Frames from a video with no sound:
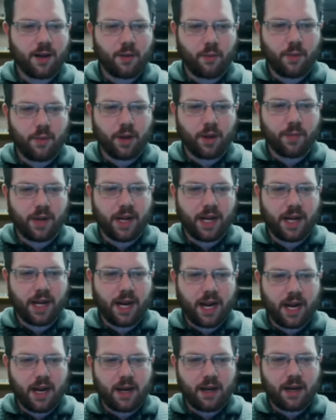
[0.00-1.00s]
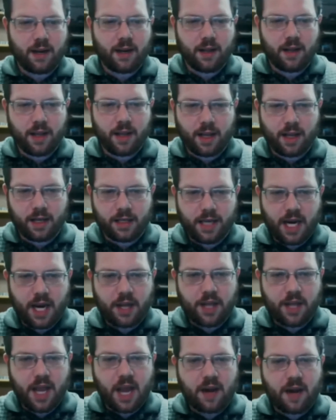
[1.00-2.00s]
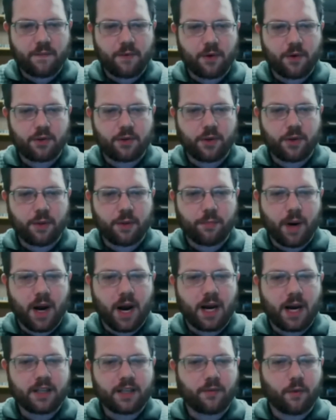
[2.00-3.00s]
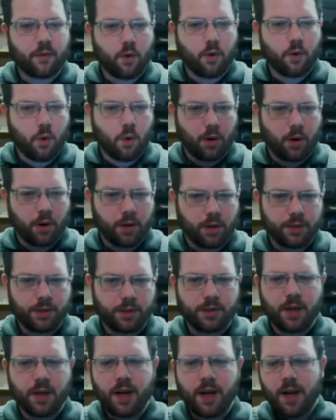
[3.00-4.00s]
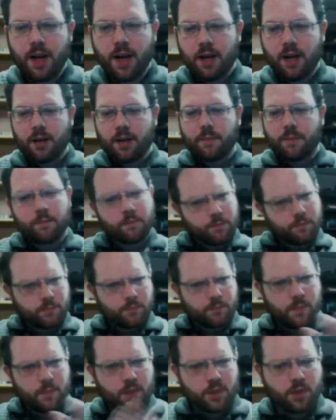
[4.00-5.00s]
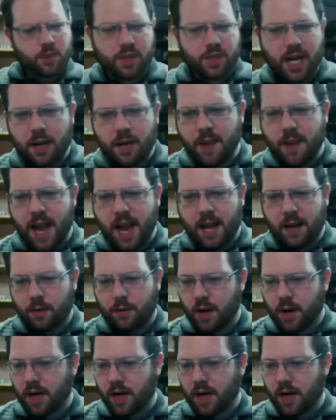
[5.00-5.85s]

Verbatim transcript: will be in the 10th anniversary box for Hordes? So, Tin Man,